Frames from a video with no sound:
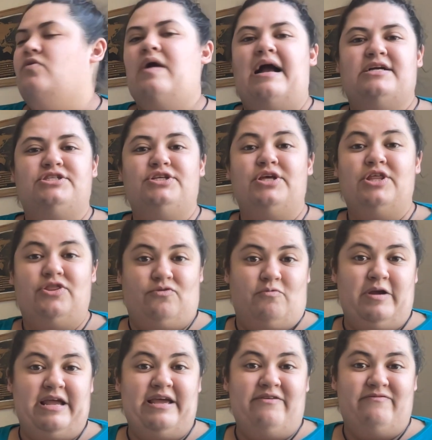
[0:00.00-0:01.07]
are actually
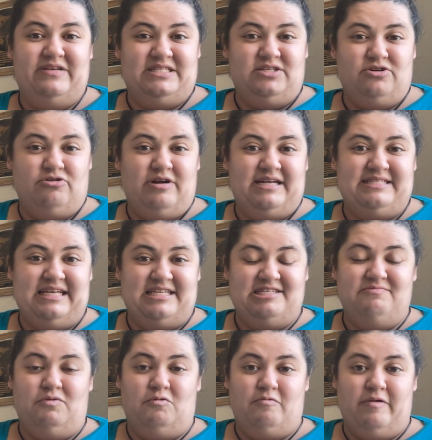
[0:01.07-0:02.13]
3 visitor
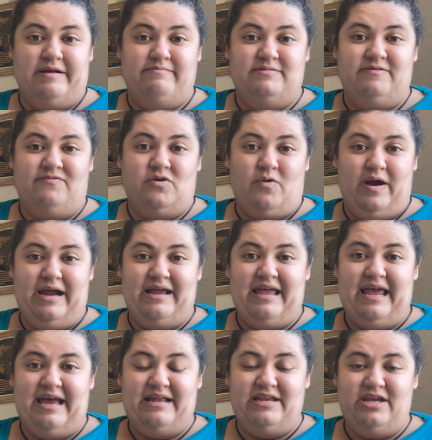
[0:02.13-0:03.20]
accessible rims of the Grand
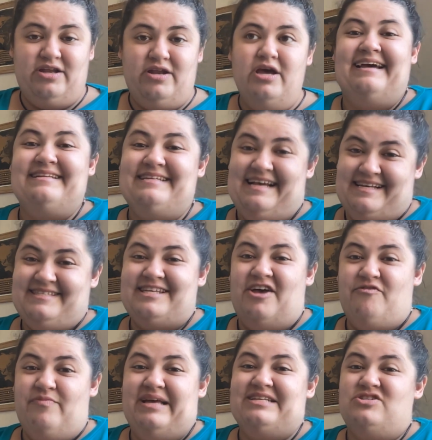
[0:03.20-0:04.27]
Canyon, and yes,
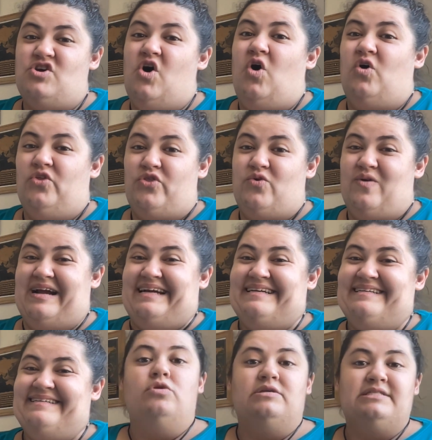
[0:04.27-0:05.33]
I've been to all 3.
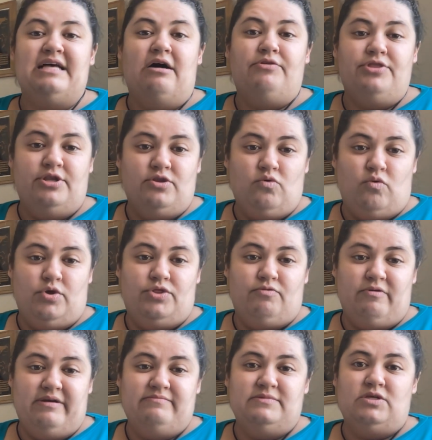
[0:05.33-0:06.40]
South and North
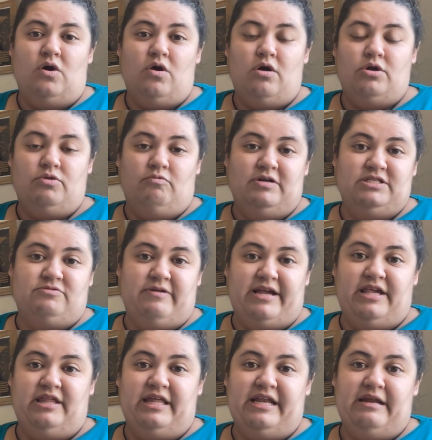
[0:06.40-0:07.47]
rims are the ones
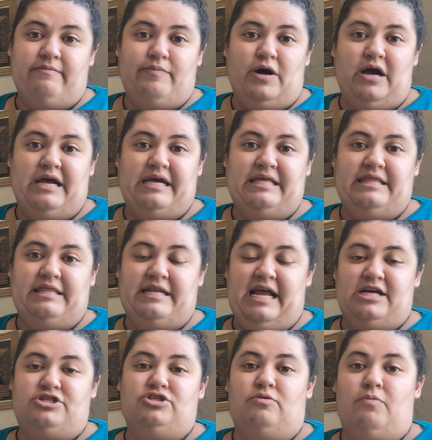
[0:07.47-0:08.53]
regulated by the
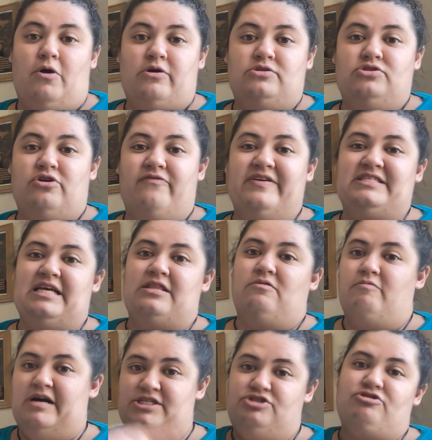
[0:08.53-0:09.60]
National Park Service, and the
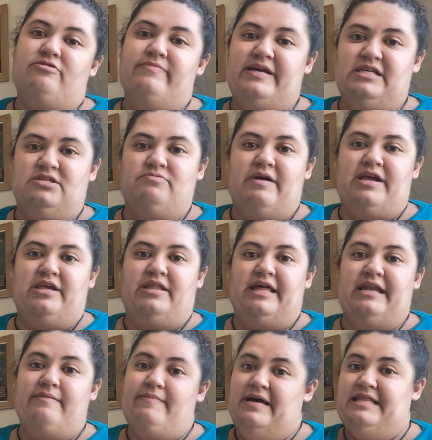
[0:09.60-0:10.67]
West rim is
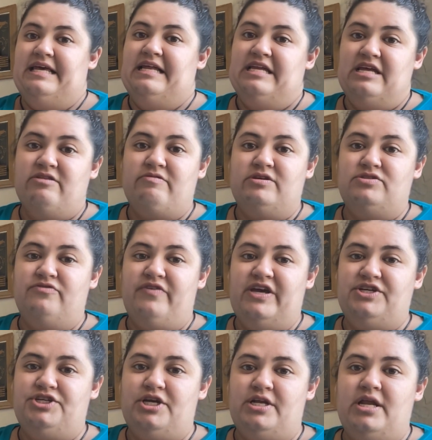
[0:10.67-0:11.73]
regulated by the Indian
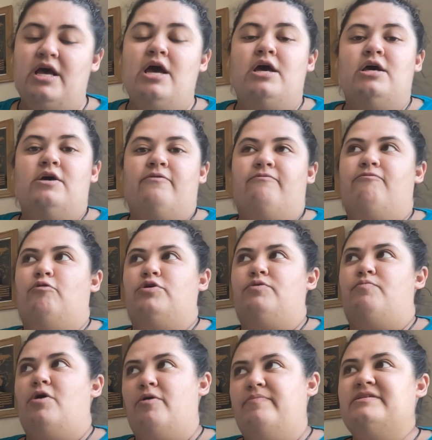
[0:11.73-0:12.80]
Reservation. For the
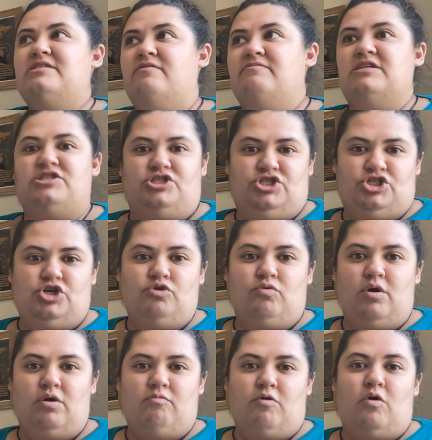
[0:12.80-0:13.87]
purpose of this
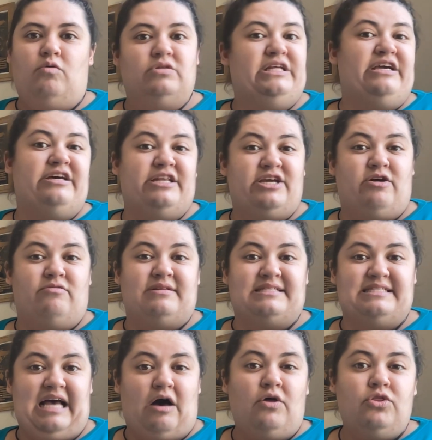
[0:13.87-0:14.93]
tour, we're only going to go to
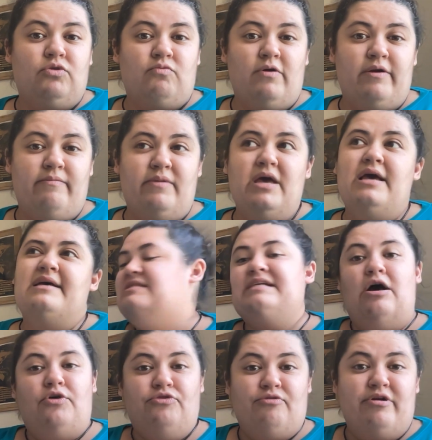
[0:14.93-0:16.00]
South Rim.
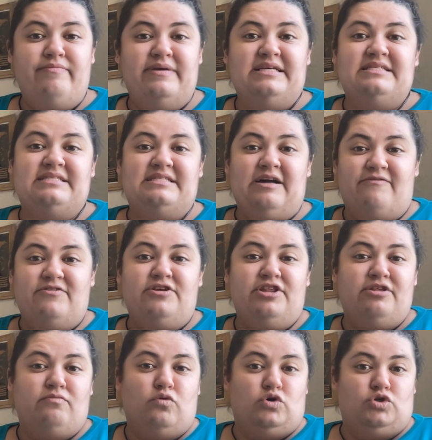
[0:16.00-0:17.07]
South Rim is
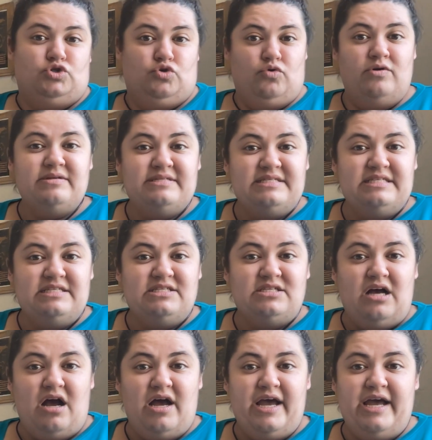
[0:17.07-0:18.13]
definitely the more touristy
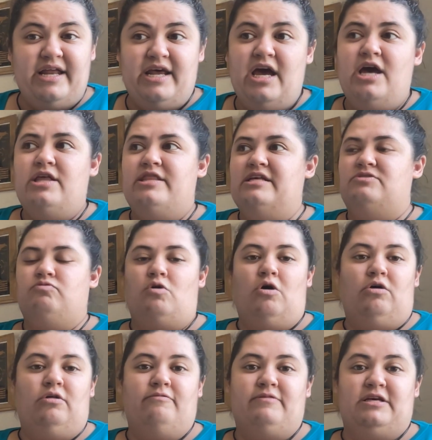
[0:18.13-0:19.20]
side. That's where
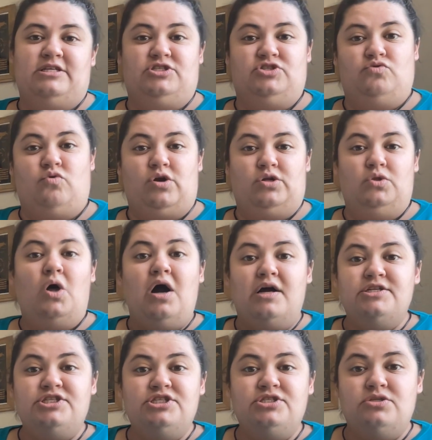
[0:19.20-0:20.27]
all of the historic
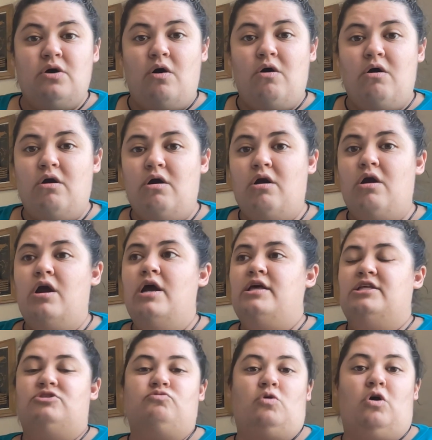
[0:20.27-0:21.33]
lodges are.
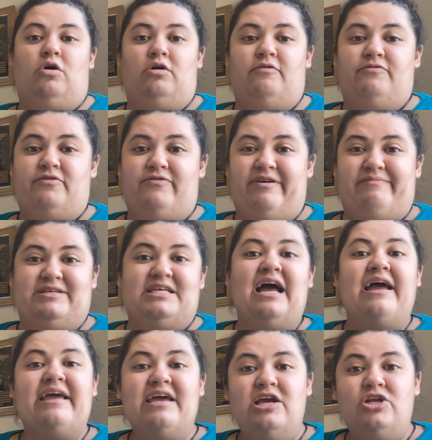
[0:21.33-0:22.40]
That's where all of the famous
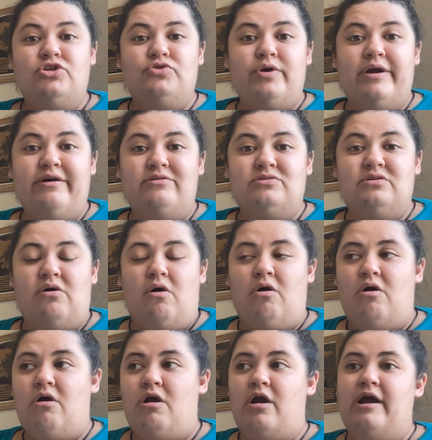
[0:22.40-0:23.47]
hiking trails
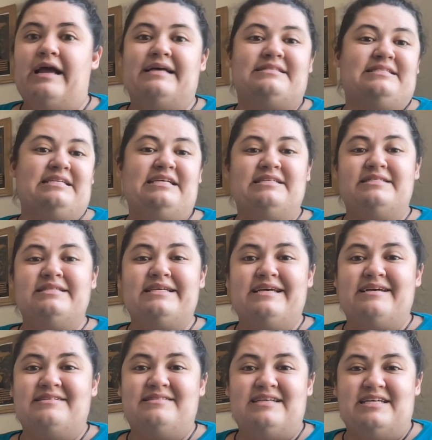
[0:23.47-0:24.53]
are. It's easily
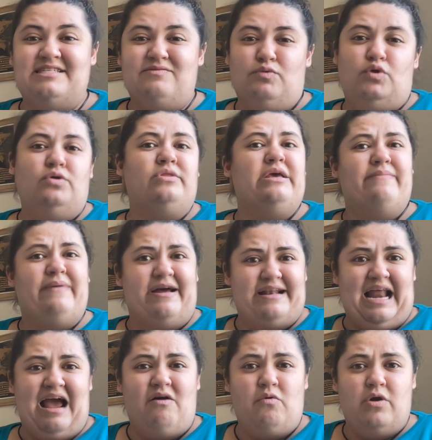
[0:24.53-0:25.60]
accessible, only about an
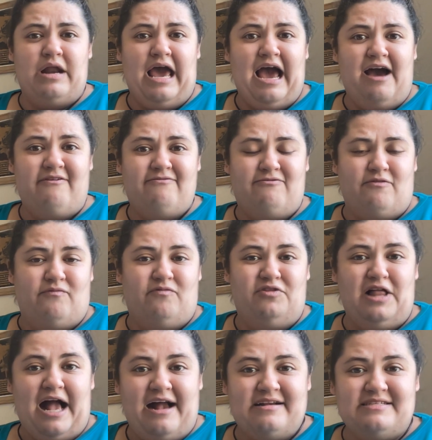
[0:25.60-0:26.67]
hour and a half from
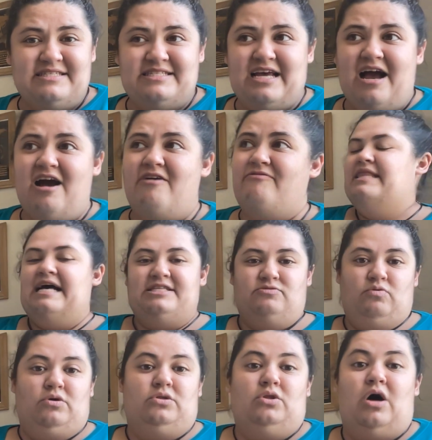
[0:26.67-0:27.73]
Flagstaff. That's
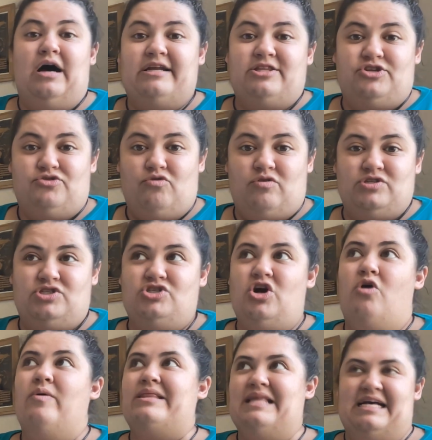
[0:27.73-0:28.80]
where a lot of the tourists
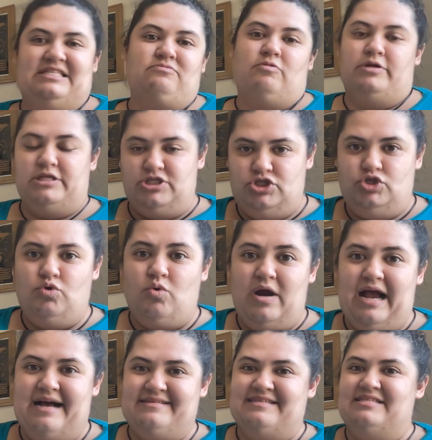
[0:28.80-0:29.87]
go, and that's where this tour
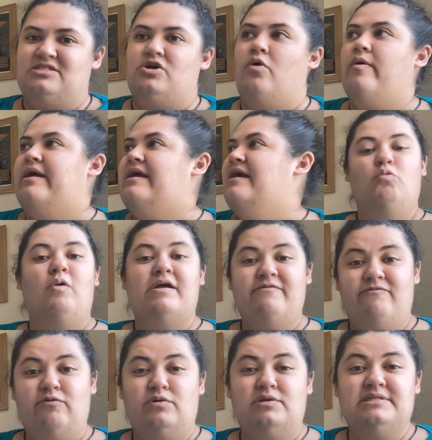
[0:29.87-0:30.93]
has us going.
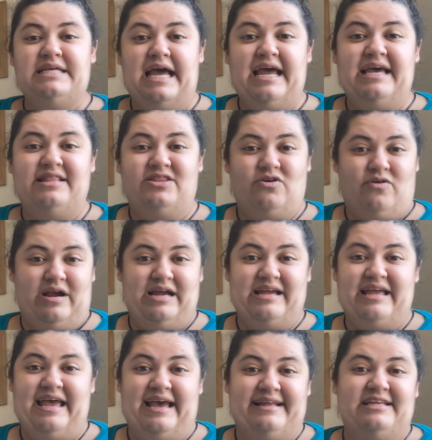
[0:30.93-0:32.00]
1 full day at the
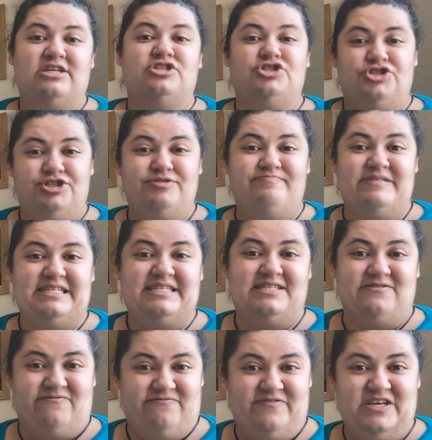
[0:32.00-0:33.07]
Grand Canyon should be
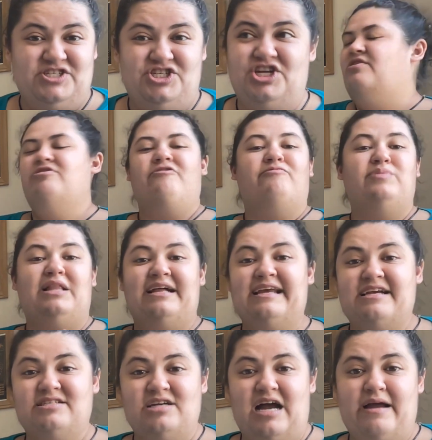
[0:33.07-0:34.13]
sufficient. You have
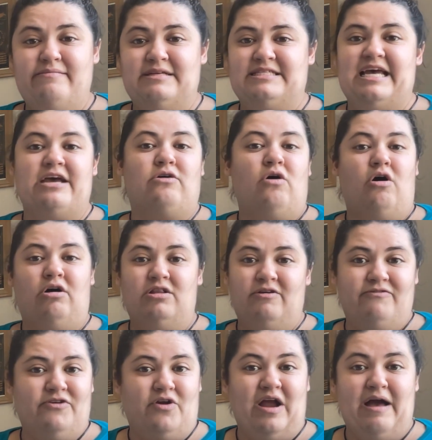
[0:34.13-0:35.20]
plenty of time to take all
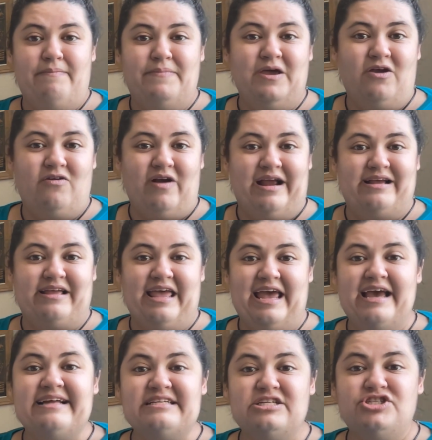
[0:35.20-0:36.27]
of your epic Grand
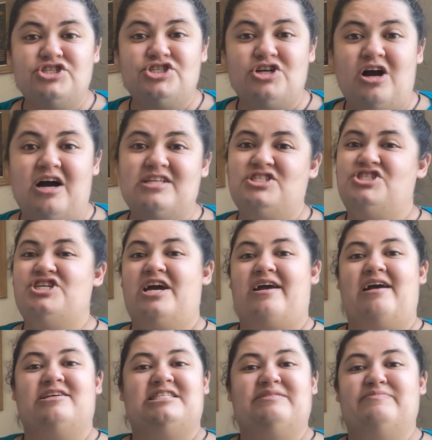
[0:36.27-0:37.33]
Canyon shots, check
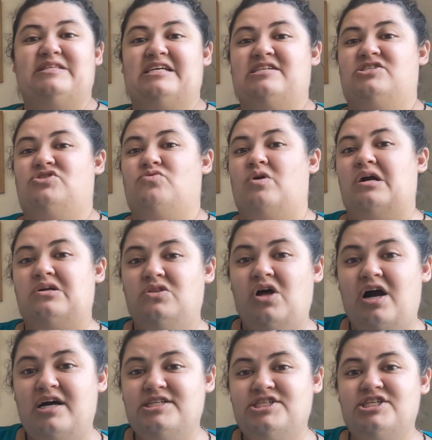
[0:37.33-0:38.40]
out some of the historic
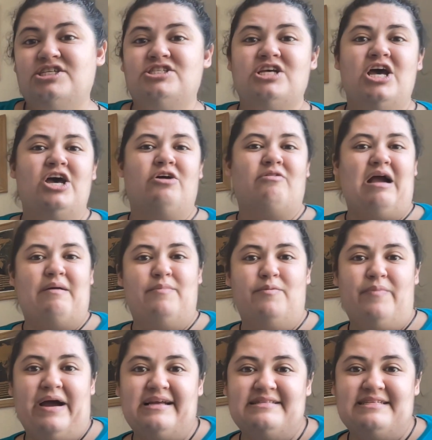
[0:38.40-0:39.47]
lodges, grab a
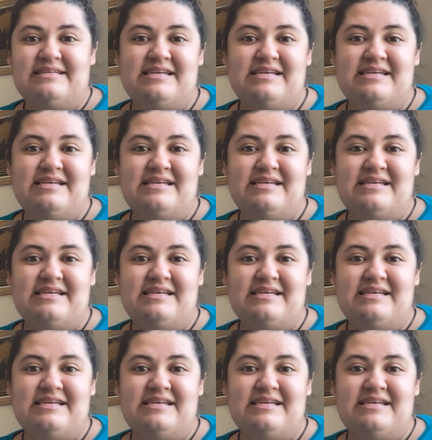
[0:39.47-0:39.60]
bite to